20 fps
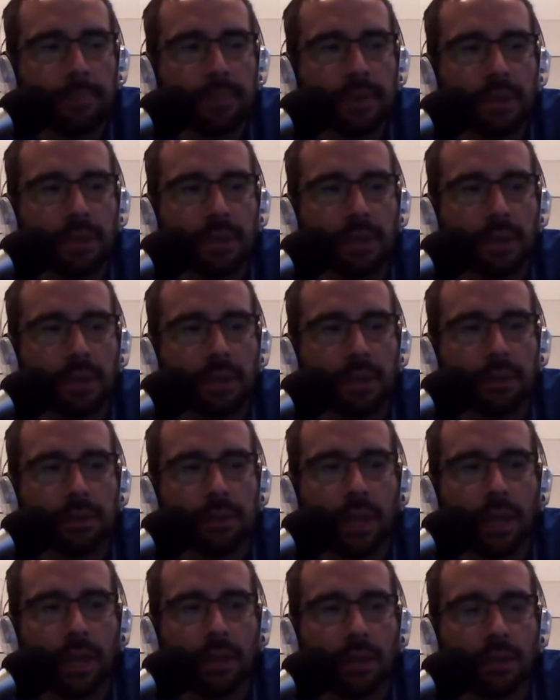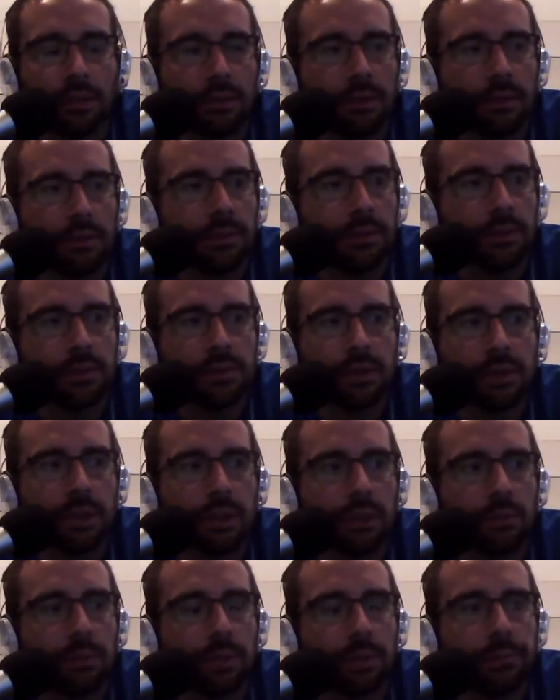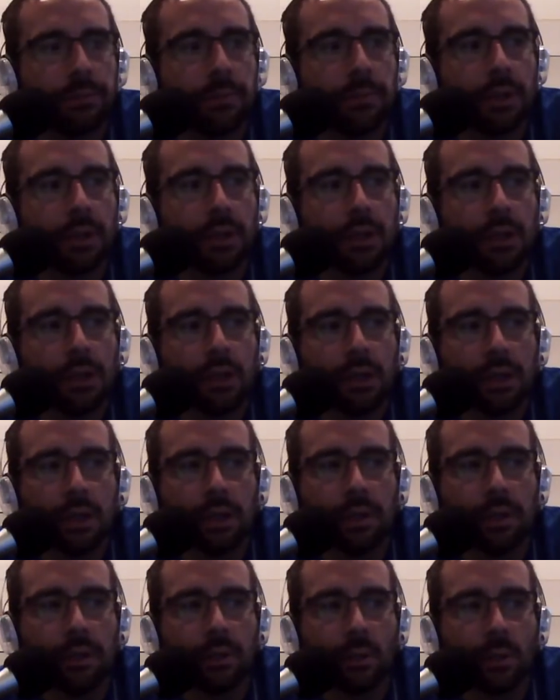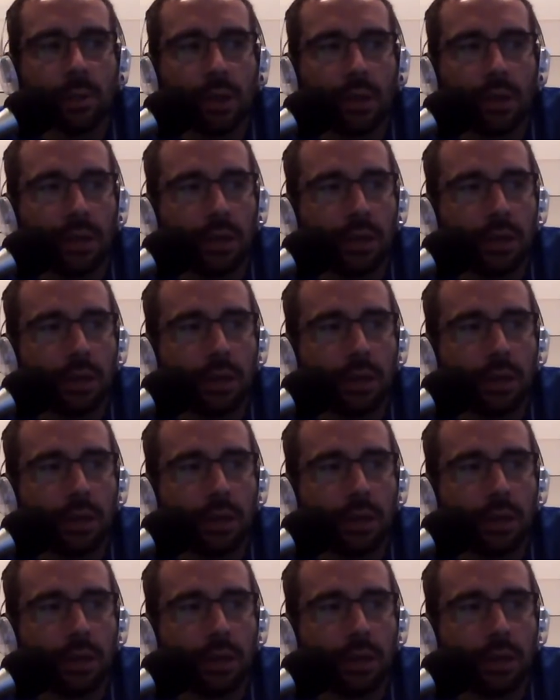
9 under the first day. But either way,